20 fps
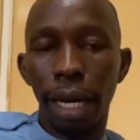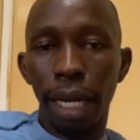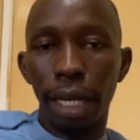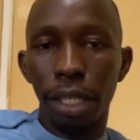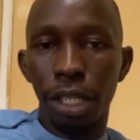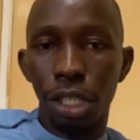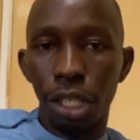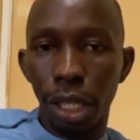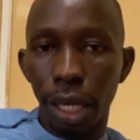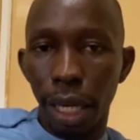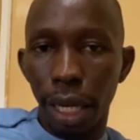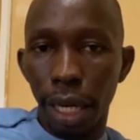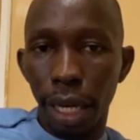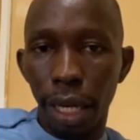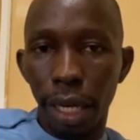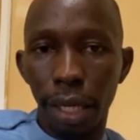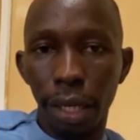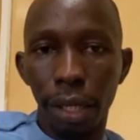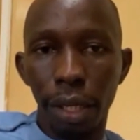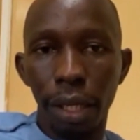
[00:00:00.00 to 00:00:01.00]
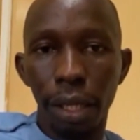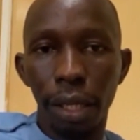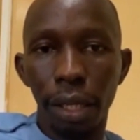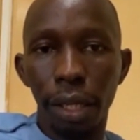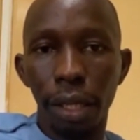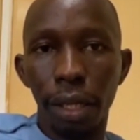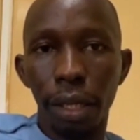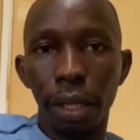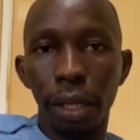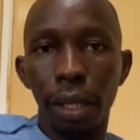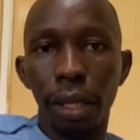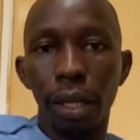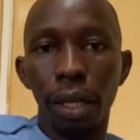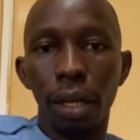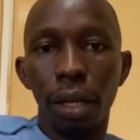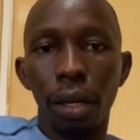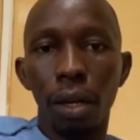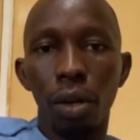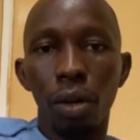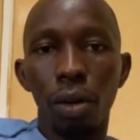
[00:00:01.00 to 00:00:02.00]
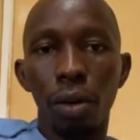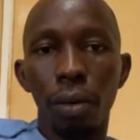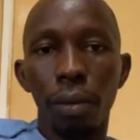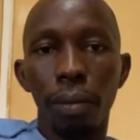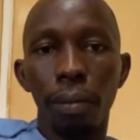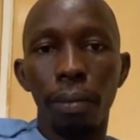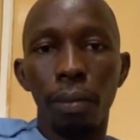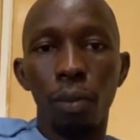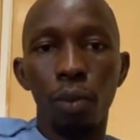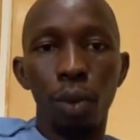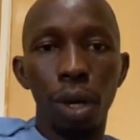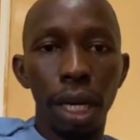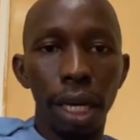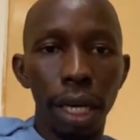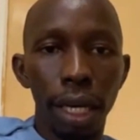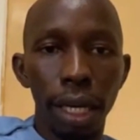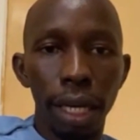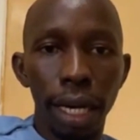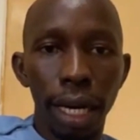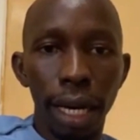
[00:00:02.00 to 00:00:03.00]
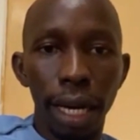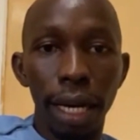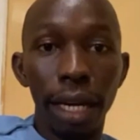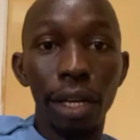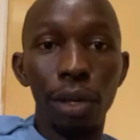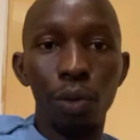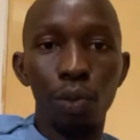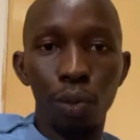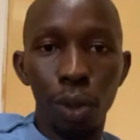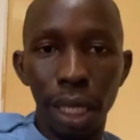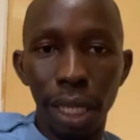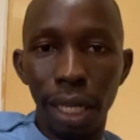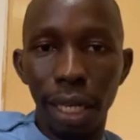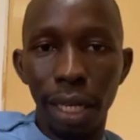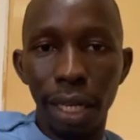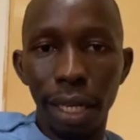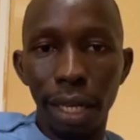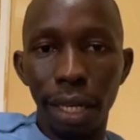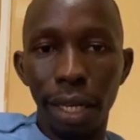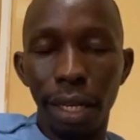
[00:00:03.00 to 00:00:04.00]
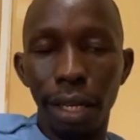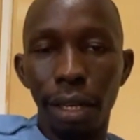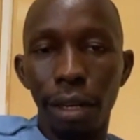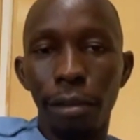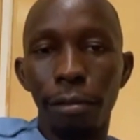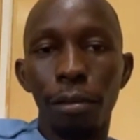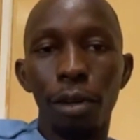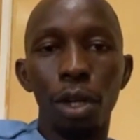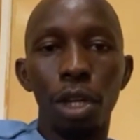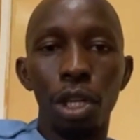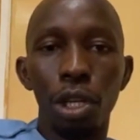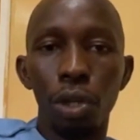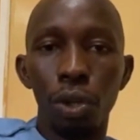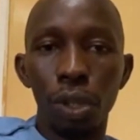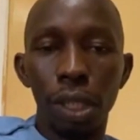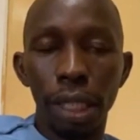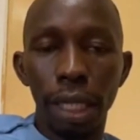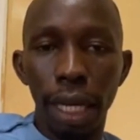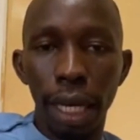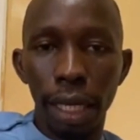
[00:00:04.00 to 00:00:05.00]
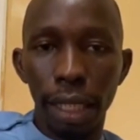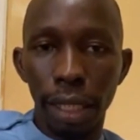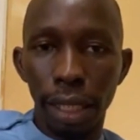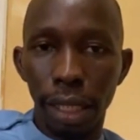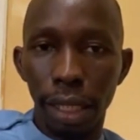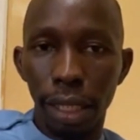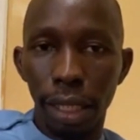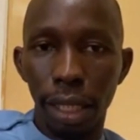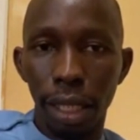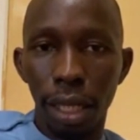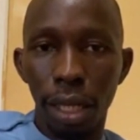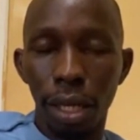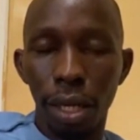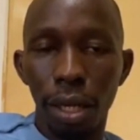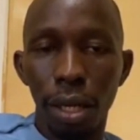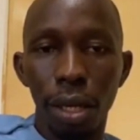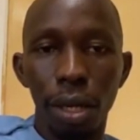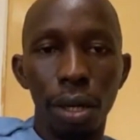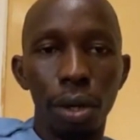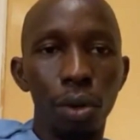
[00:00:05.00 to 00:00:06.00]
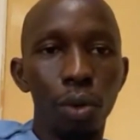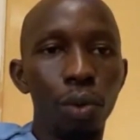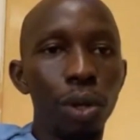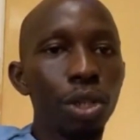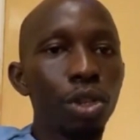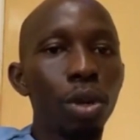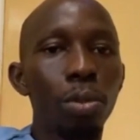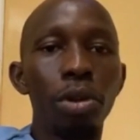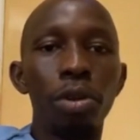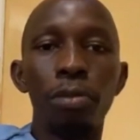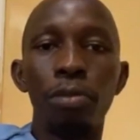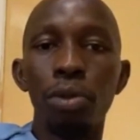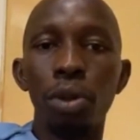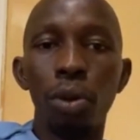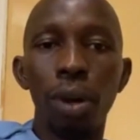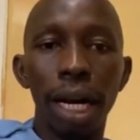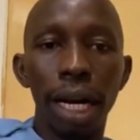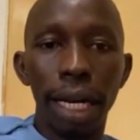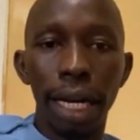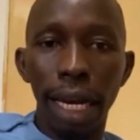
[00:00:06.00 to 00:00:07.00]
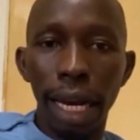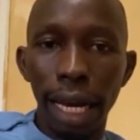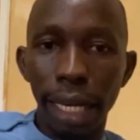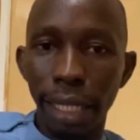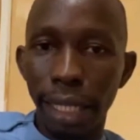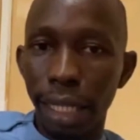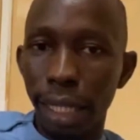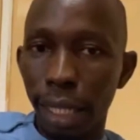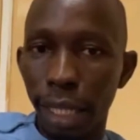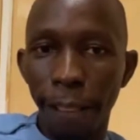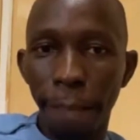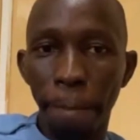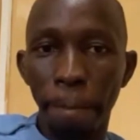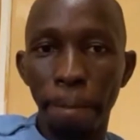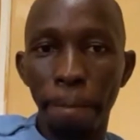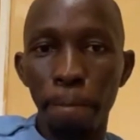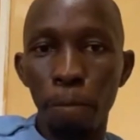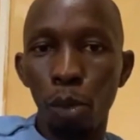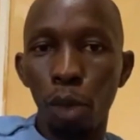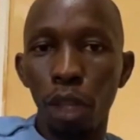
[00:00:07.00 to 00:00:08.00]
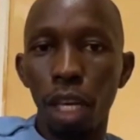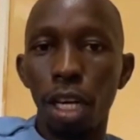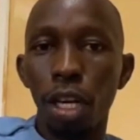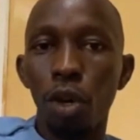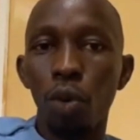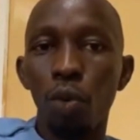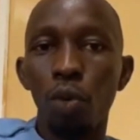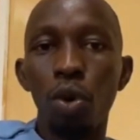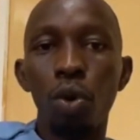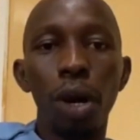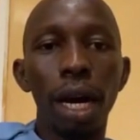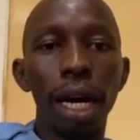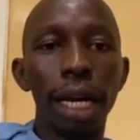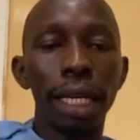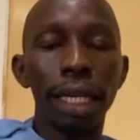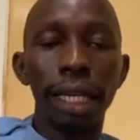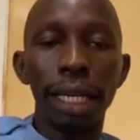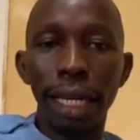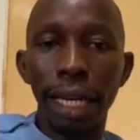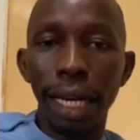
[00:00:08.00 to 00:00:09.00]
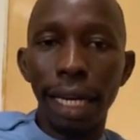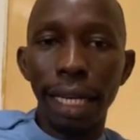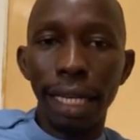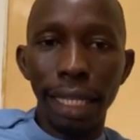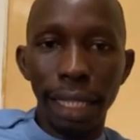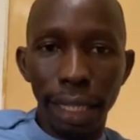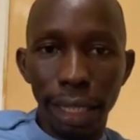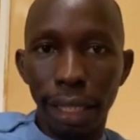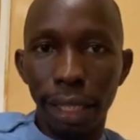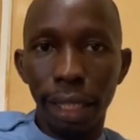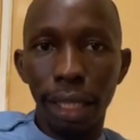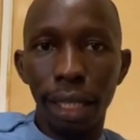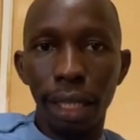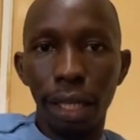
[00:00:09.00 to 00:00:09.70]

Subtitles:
make we can talk about the other funny thing back where people they do. Where Leon Star equalize with Algeria.